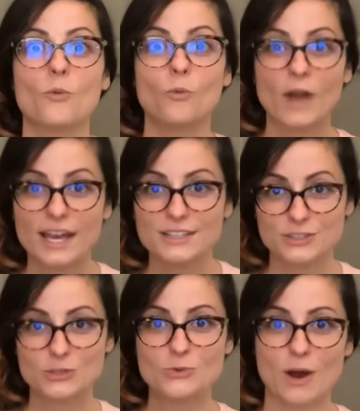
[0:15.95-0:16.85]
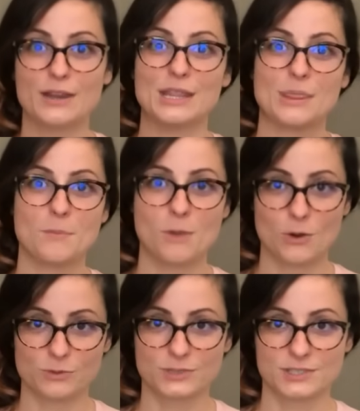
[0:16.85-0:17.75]
when you want it the
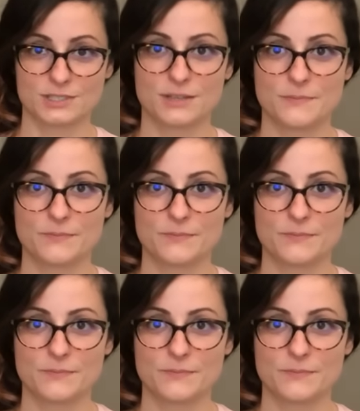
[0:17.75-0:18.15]
most.